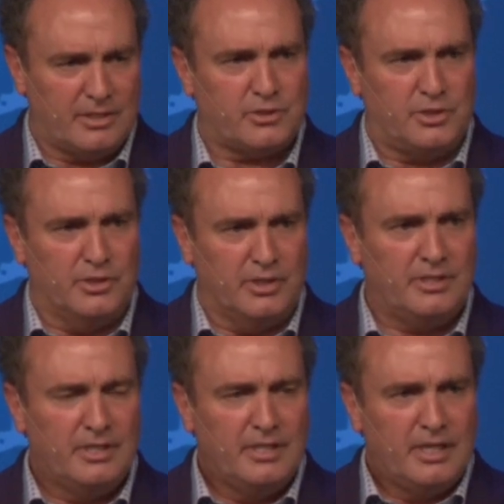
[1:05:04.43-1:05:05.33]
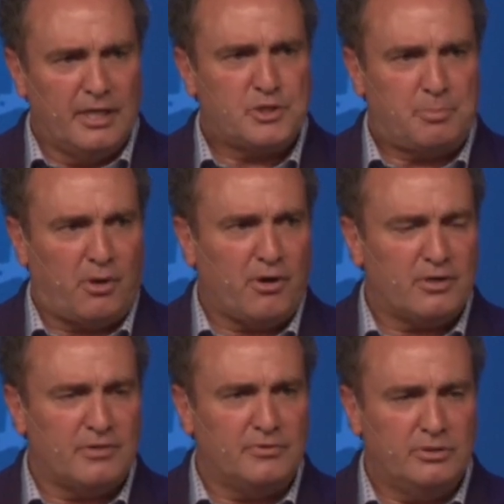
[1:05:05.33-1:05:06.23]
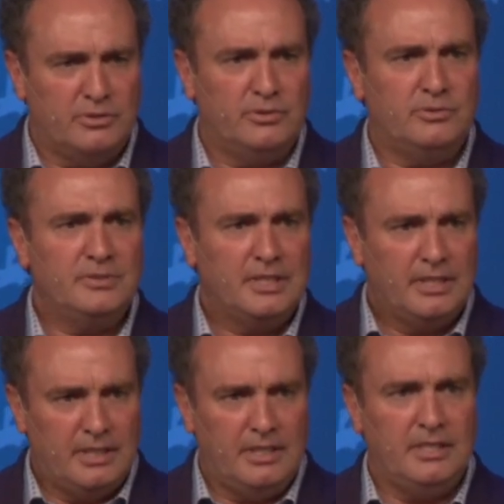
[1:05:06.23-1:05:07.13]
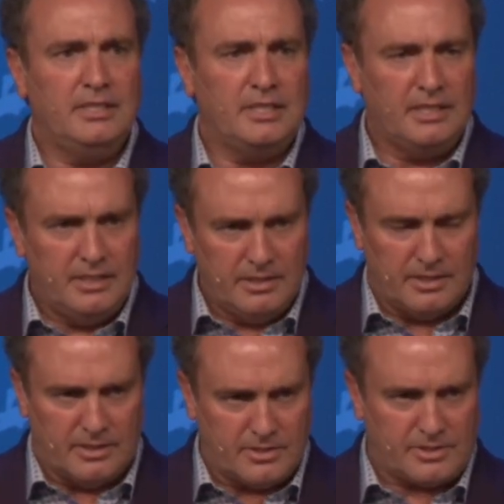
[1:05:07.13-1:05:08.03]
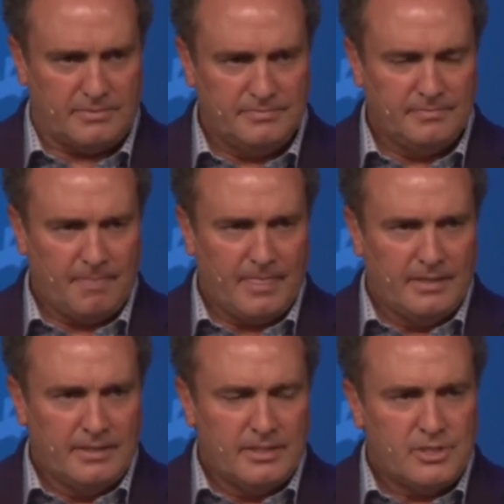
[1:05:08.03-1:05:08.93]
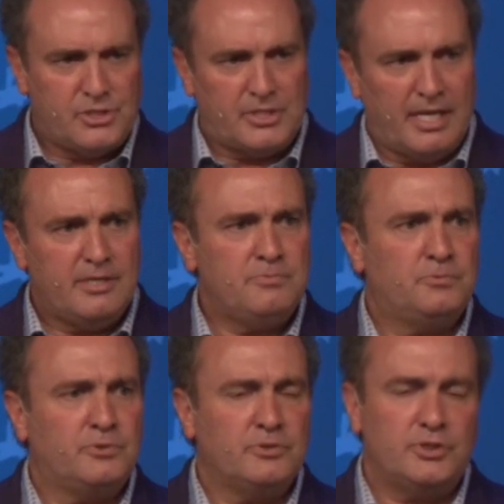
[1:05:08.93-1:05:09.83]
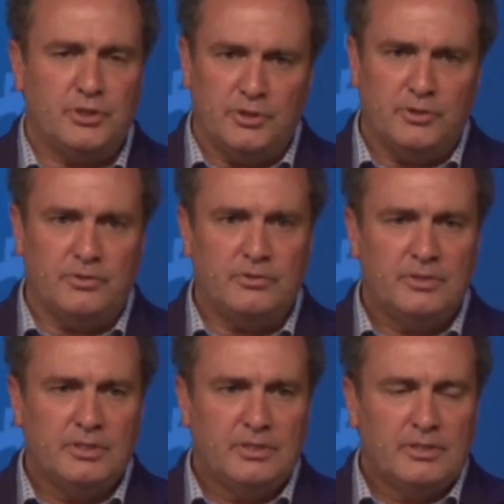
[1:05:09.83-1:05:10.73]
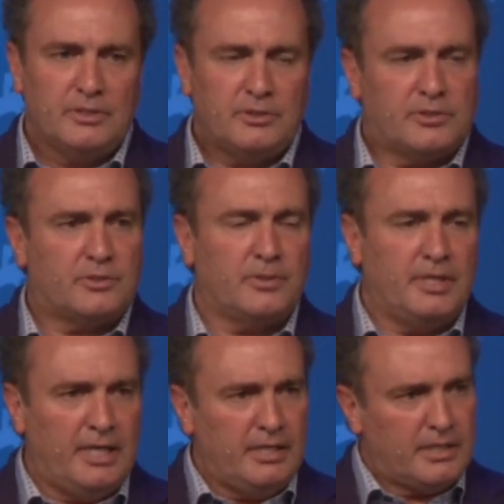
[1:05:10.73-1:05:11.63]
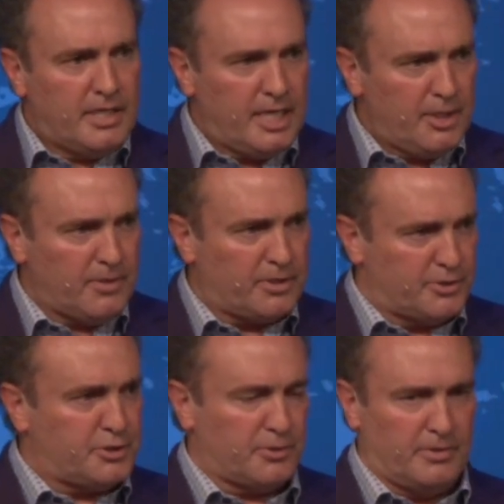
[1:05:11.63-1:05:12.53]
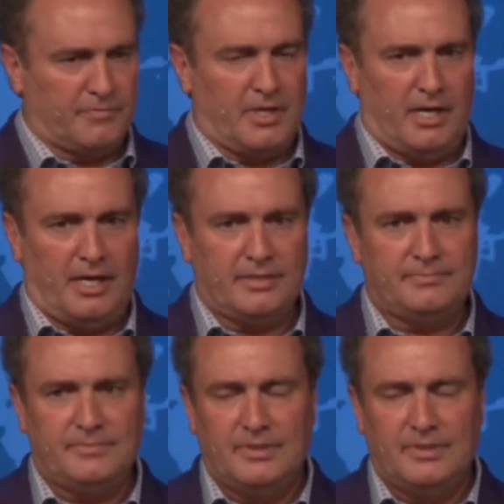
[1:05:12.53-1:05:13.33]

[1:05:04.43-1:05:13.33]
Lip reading: is good. It's part of who he is. Satan wants you to create a caricature of God